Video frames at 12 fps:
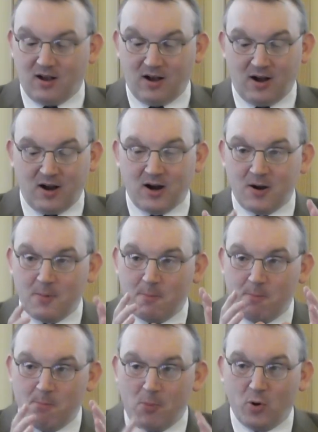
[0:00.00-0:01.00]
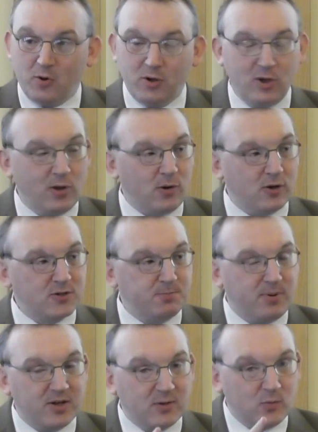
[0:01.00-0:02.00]
are moral laws,
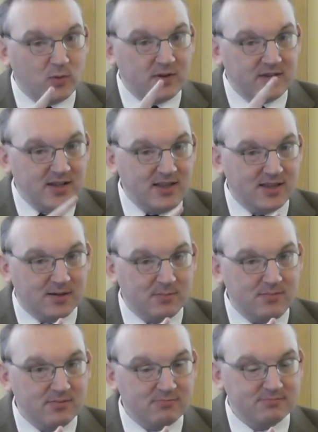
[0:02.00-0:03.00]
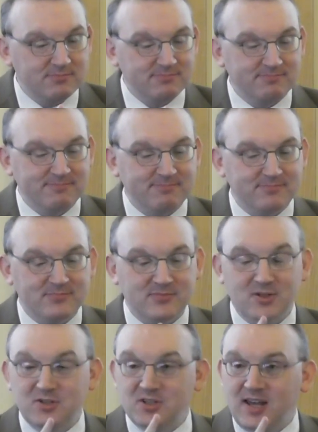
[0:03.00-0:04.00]
but within them
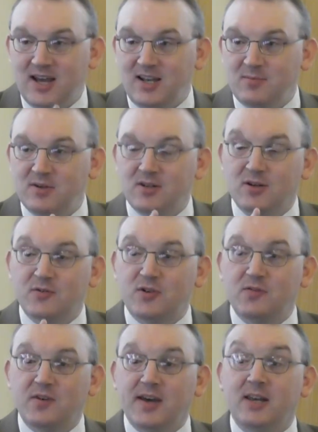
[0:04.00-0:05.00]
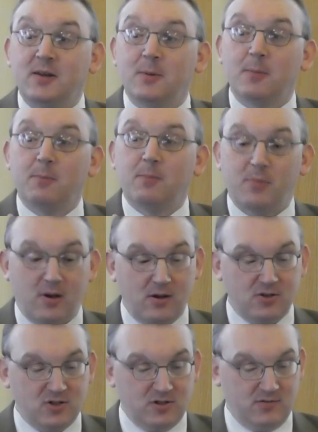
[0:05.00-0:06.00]
there's an element of divine
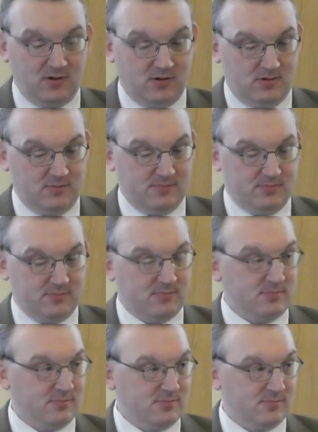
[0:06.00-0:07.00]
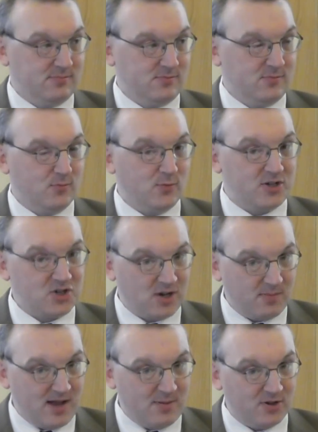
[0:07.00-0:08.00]
positive law. Which
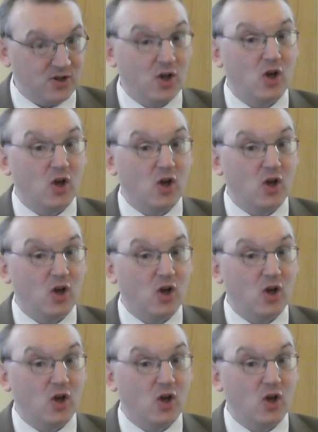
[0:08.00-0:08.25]
commandment?